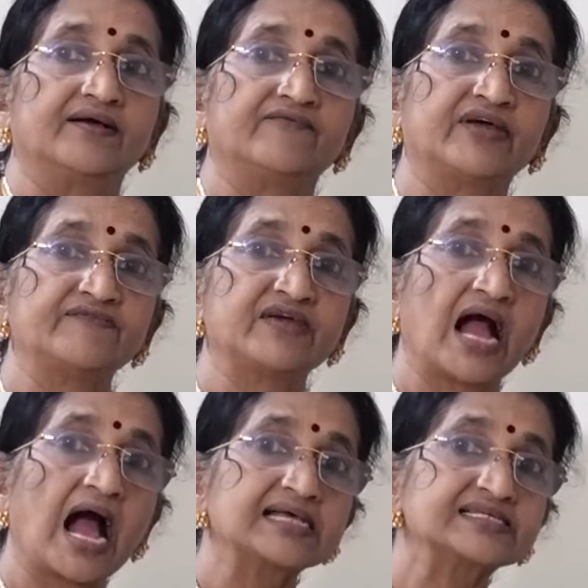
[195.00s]
When we
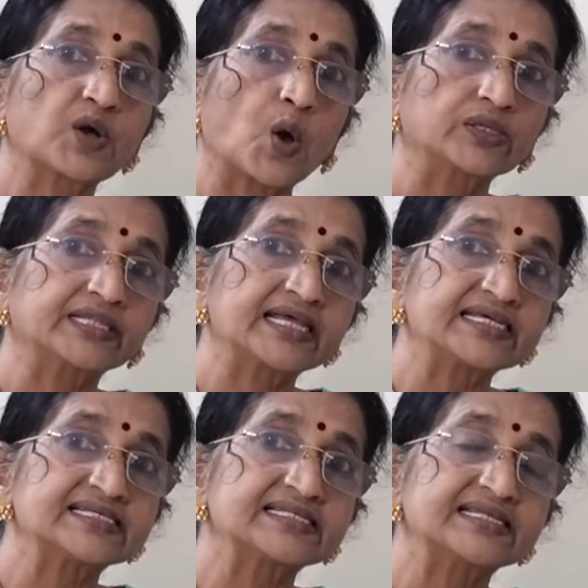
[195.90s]
ask all
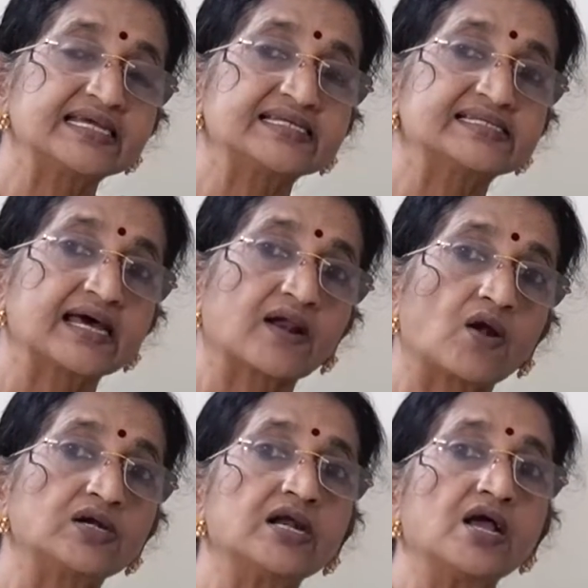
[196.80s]
these are
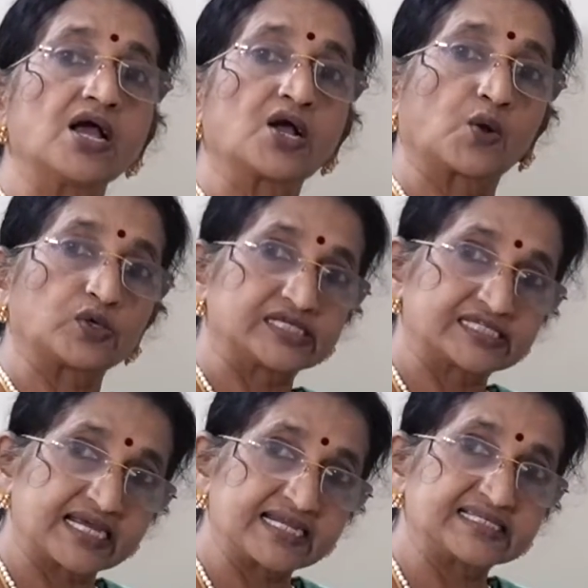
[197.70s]
all
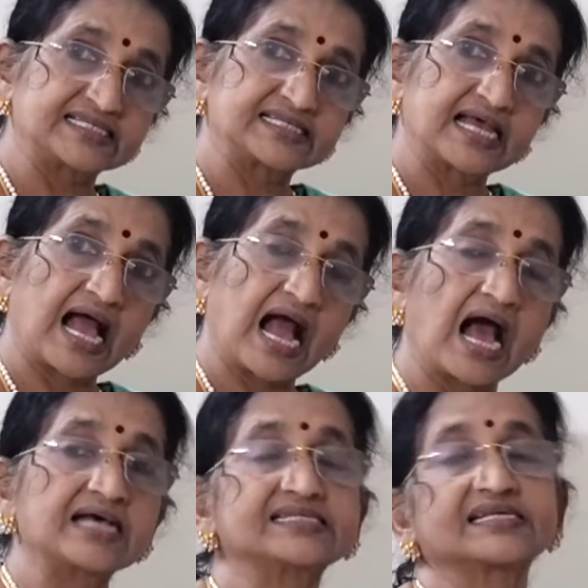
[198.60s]
questions
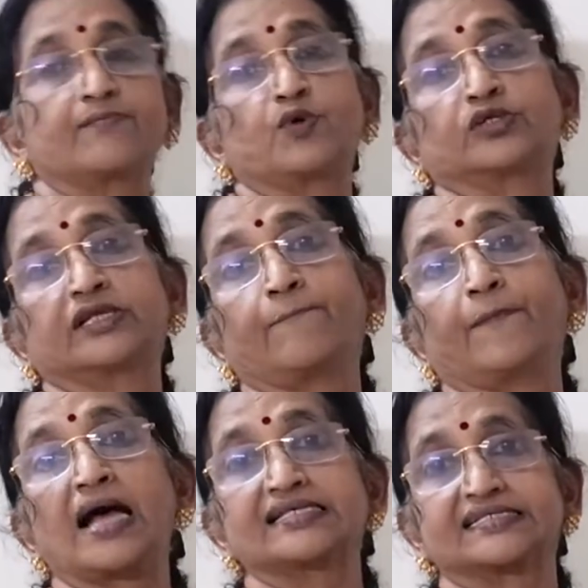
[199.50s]
asked about the
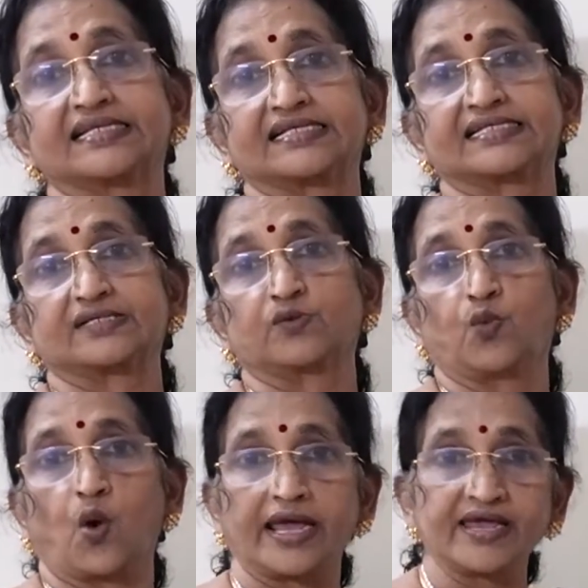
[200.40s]
past tense.
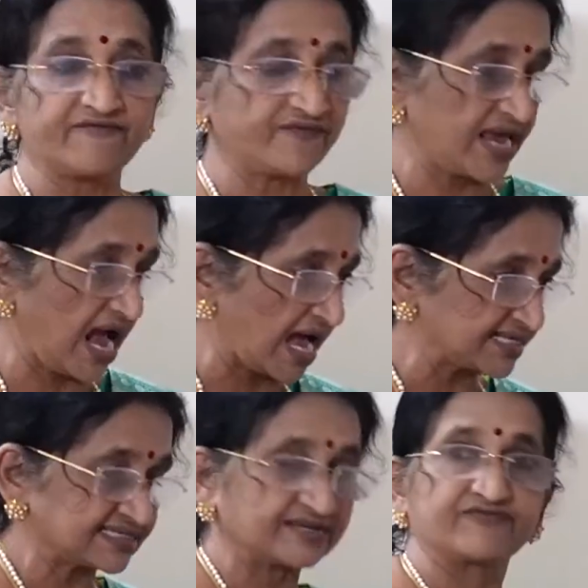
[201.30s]
Why? We
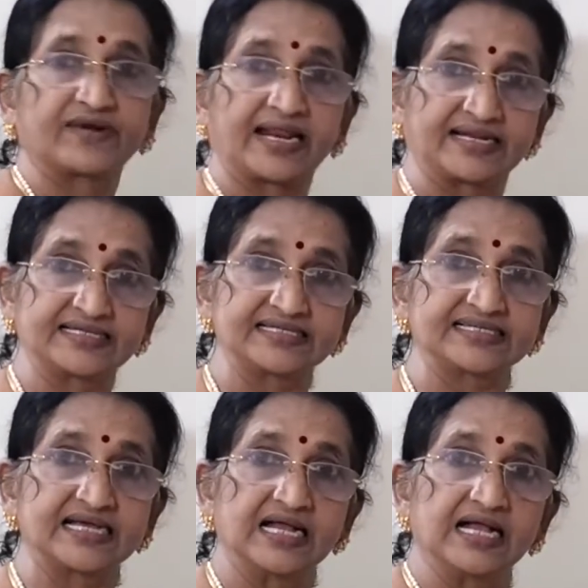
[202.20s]
ask the friend,
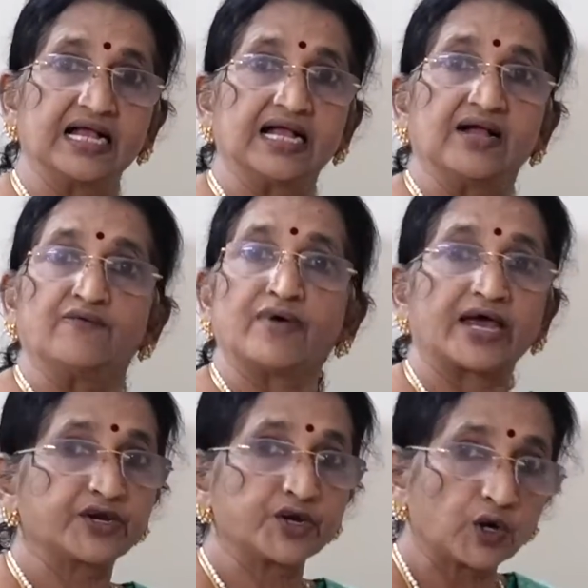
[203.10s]
were
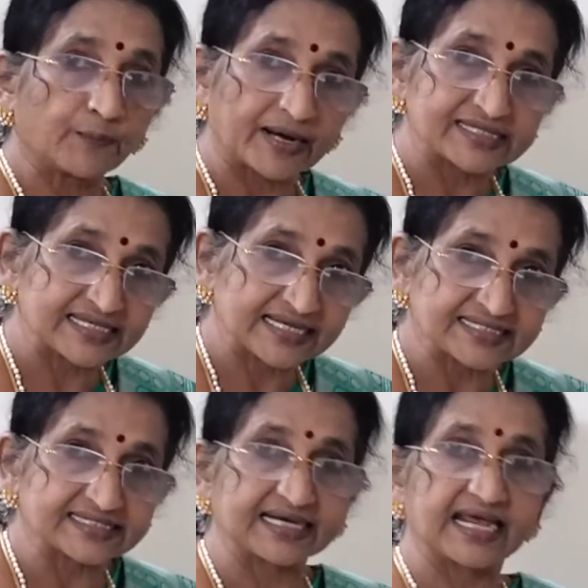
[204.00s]
you not present
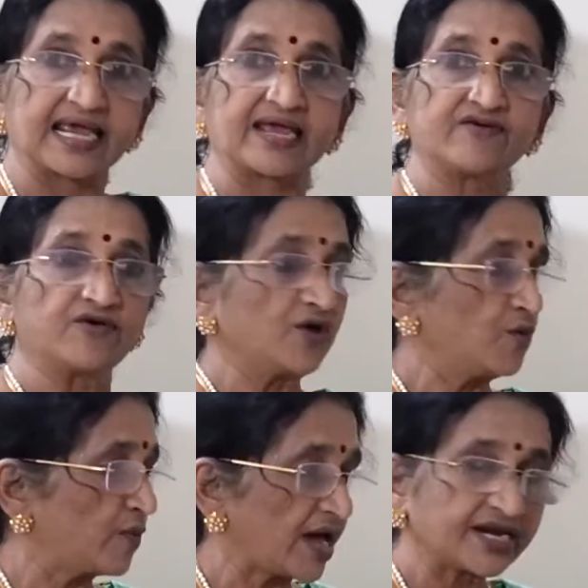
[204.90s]
yesterday?
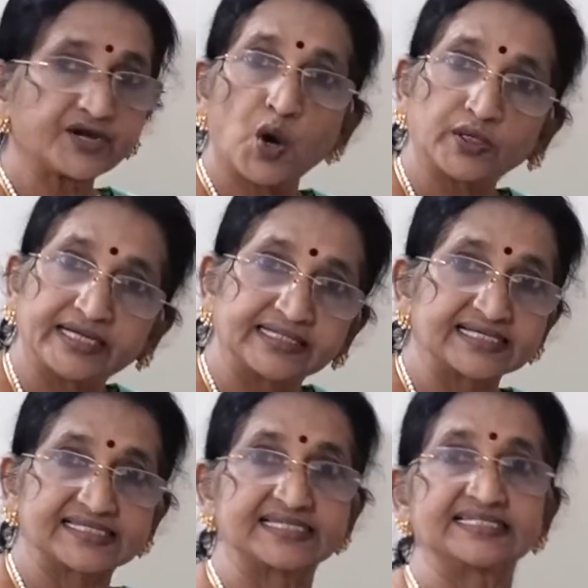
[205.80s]
Were you not in the
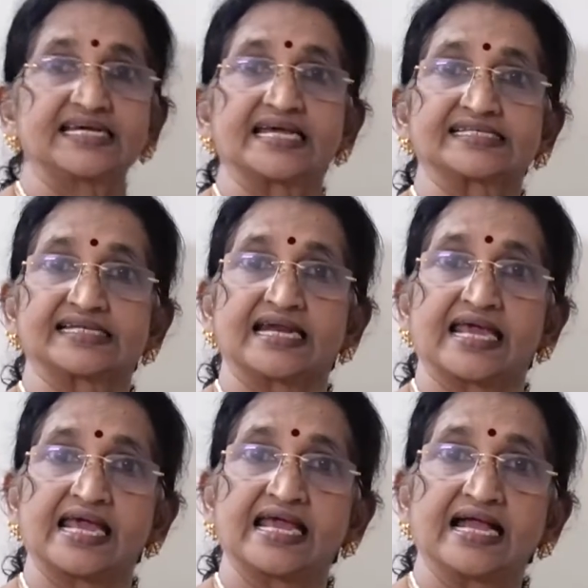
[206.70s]
city
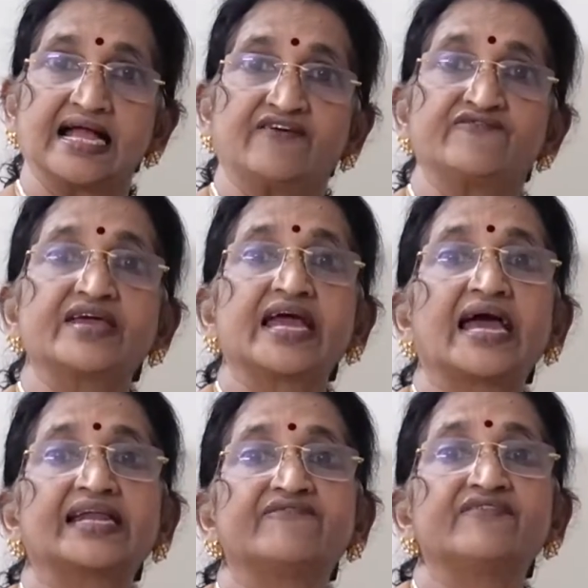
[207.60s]
yesterday? We
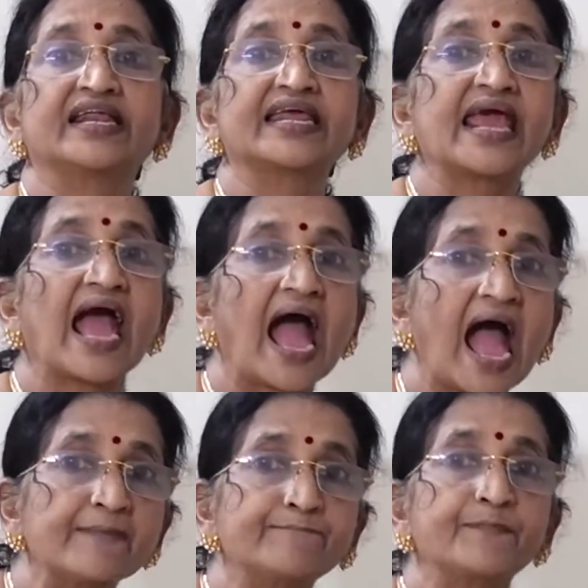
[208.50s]
had a very
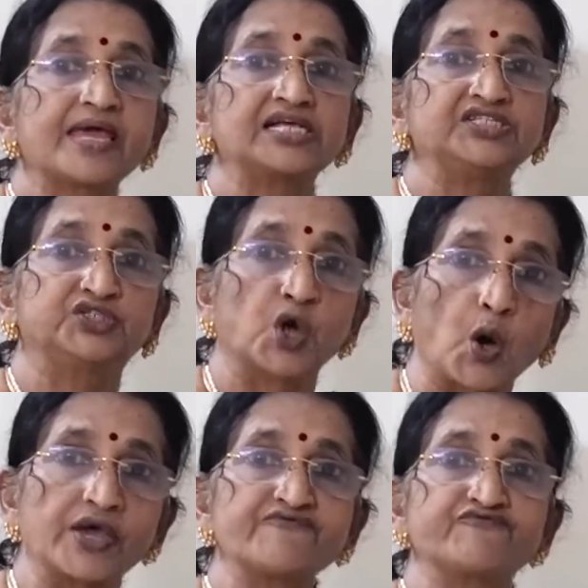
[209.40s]
happy,
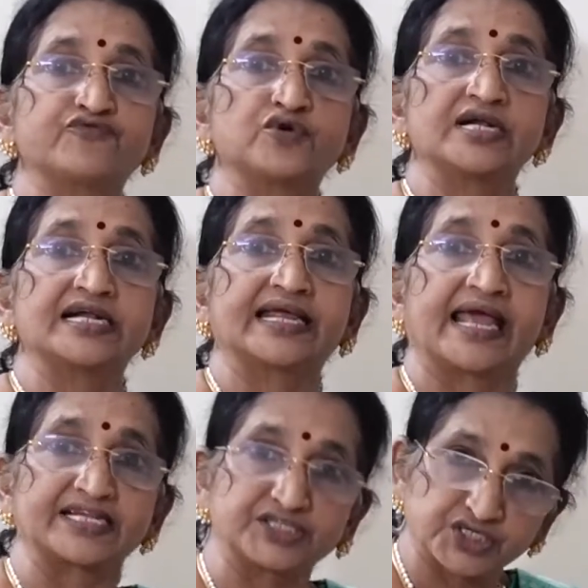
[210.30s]
joyful
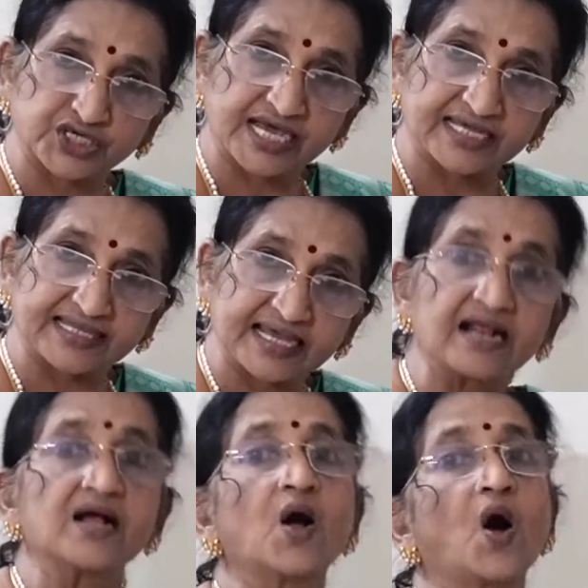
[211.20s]

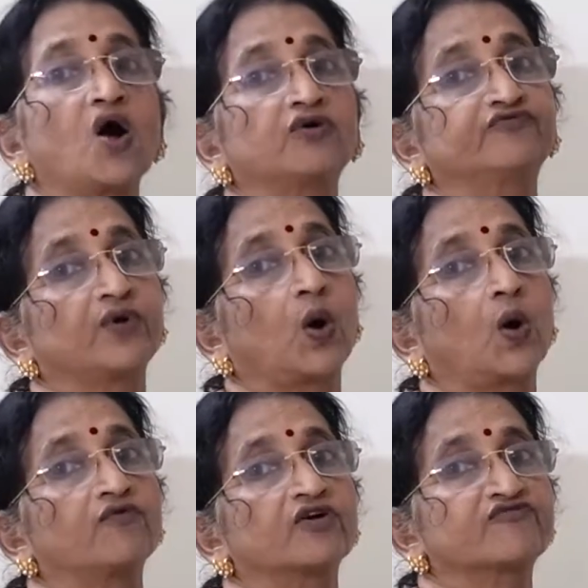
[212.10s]
get-together of
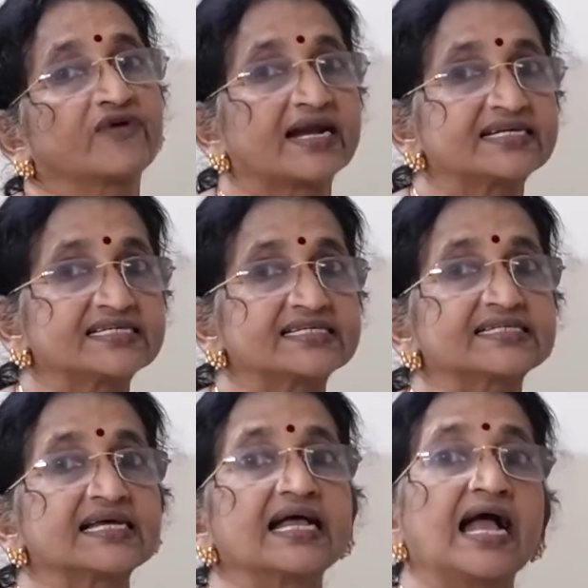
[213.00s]
our
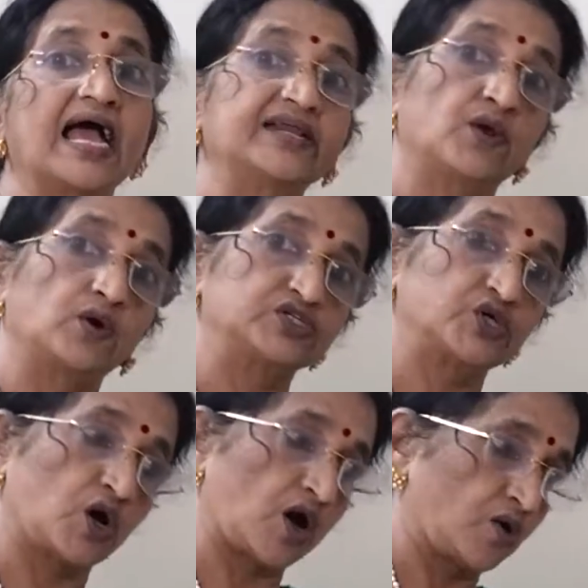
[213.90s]
friends and
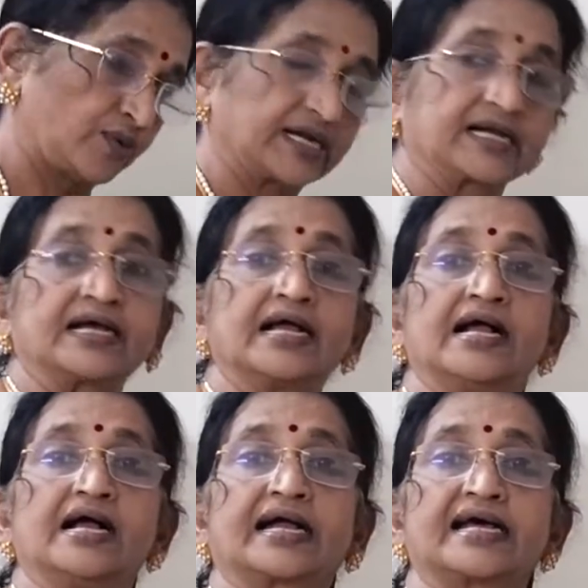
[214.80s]
also our
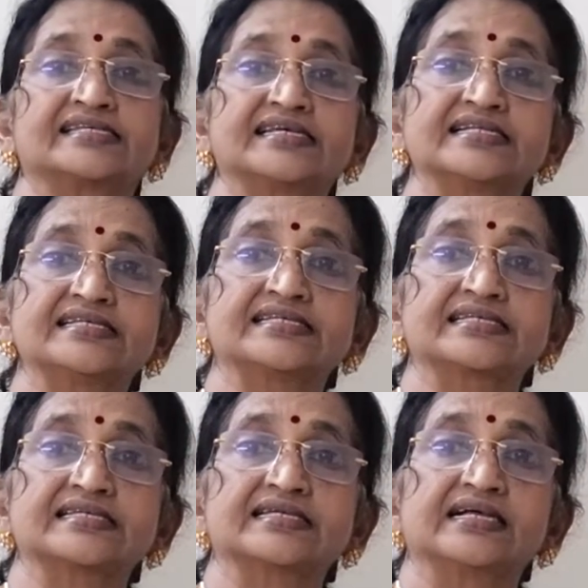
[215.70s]
cousins.